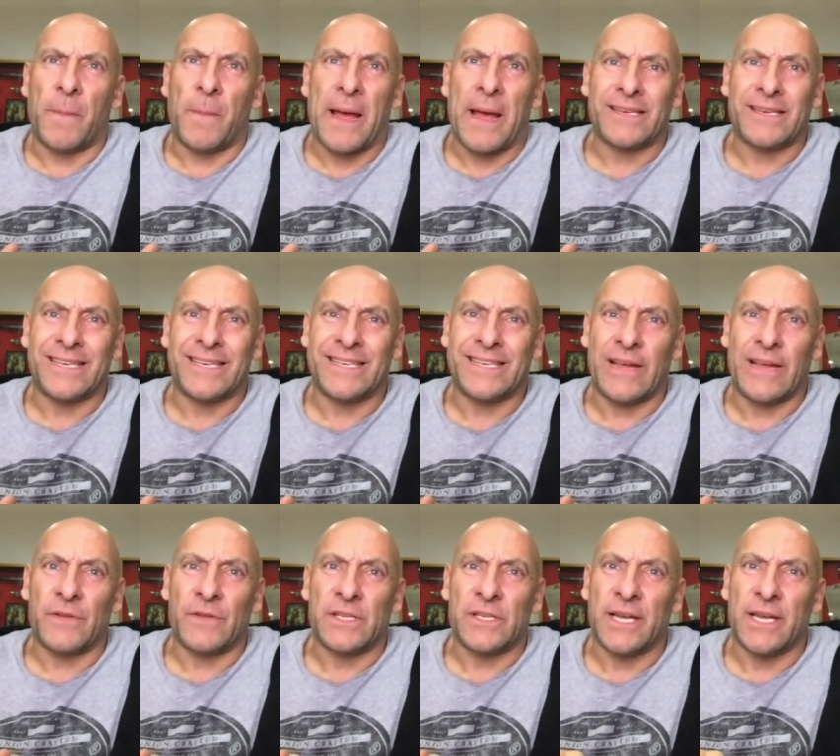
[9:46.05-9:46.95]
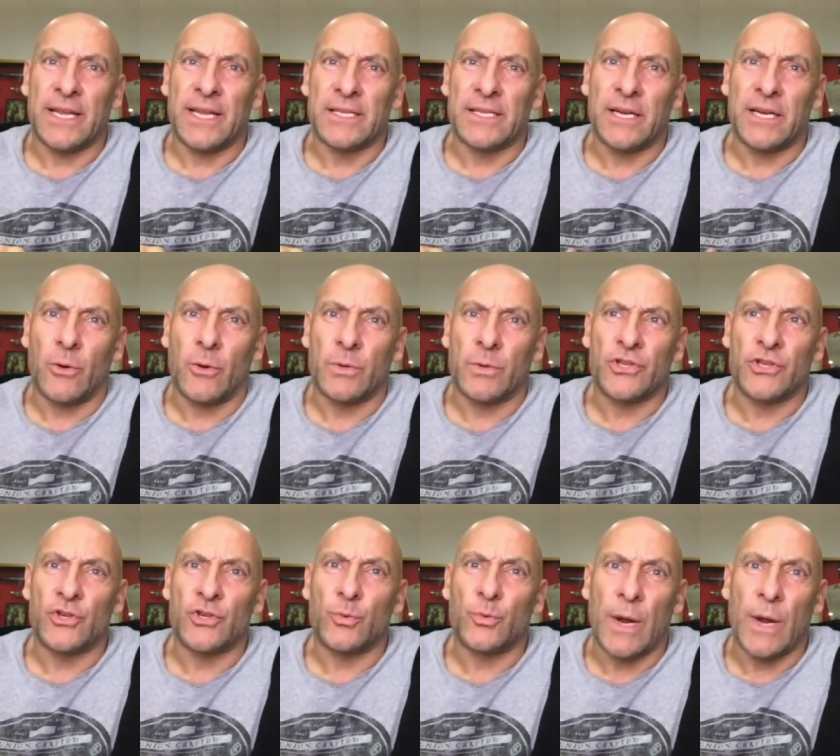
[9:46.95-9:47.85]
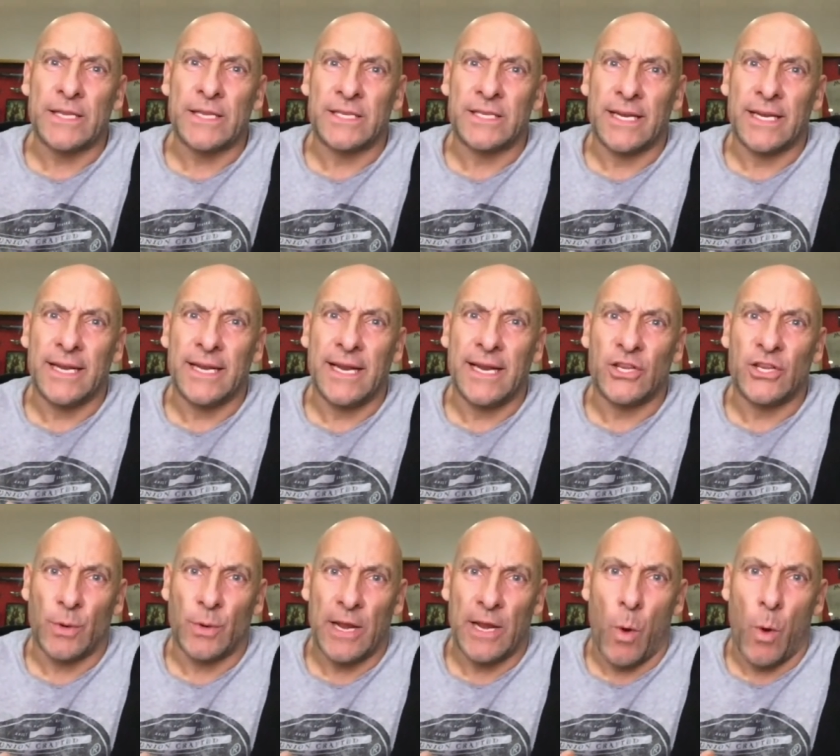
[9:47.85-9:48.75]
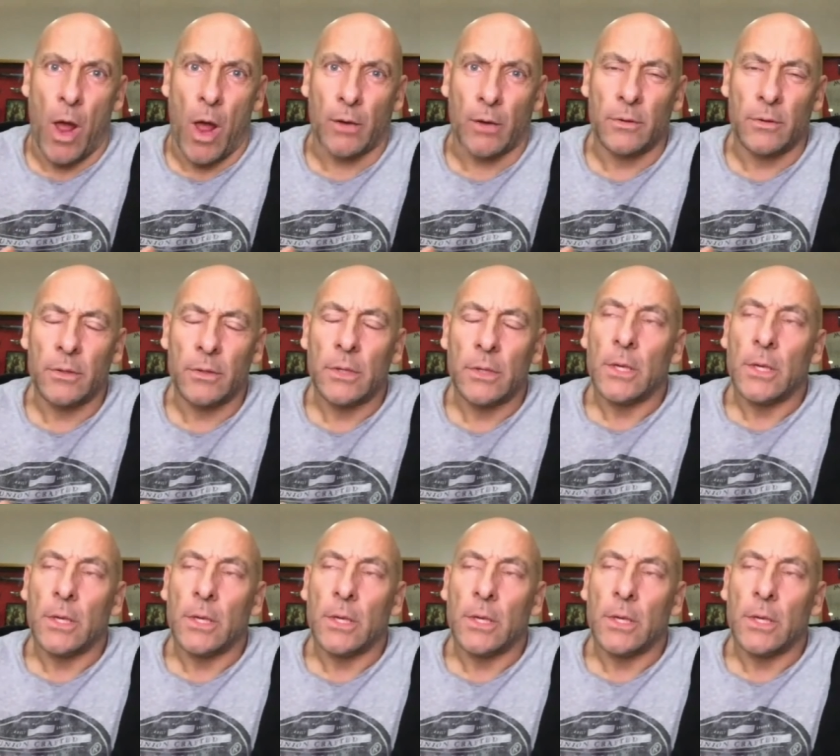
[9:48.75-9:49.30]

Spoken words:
about 17 till I was 20, nearly 21.